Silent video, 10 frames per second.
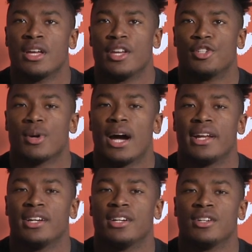You try
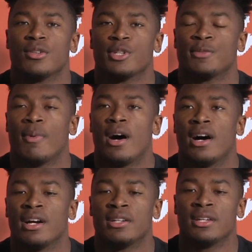to
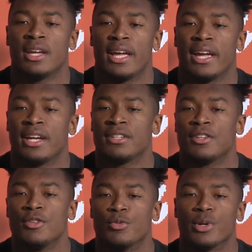respond and
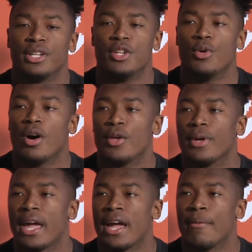you really do all you
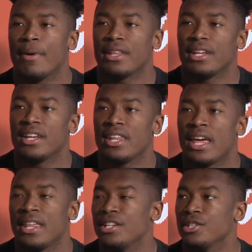can, but at the end of the
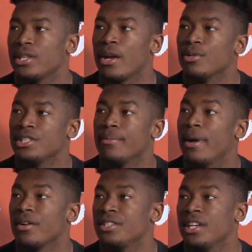day, they just they were just a
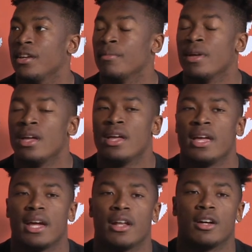better team,
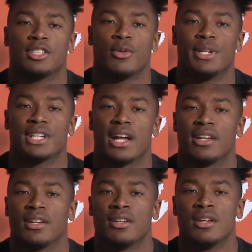and uh, so we just
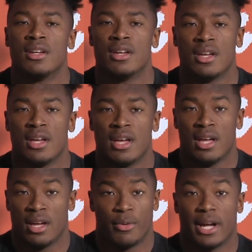gotta
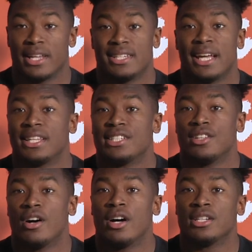we gotta take this
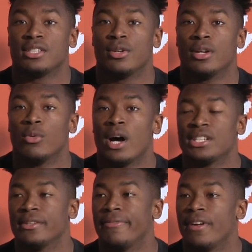loss, watch
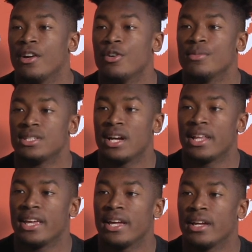the film,
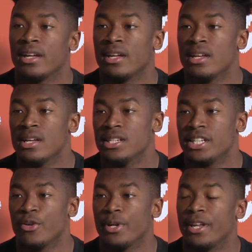study it,
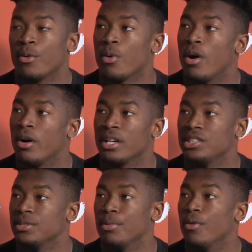see what we did wrong, and
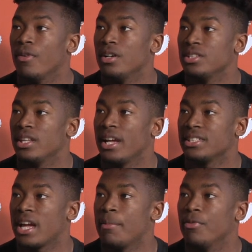just move on to the next
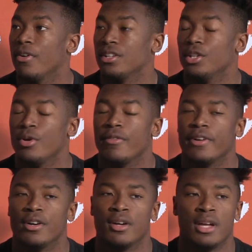game, move on to
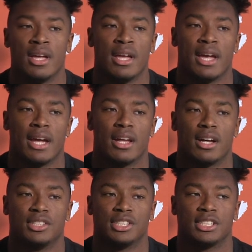Louisville, and
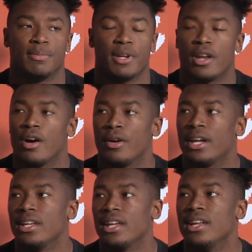uh, just but you know
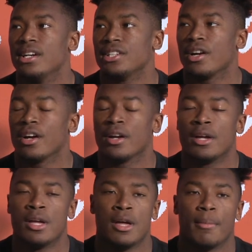it, it does hurt,
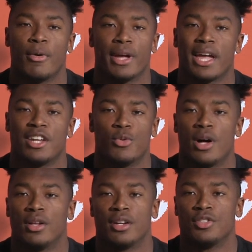but we can't
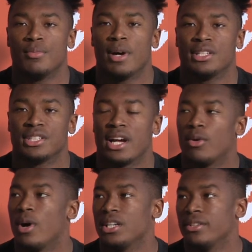dwell on too much. Just gotta
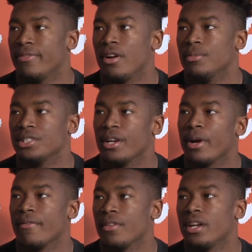watch the film, just get
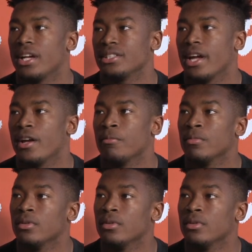ready for the next game.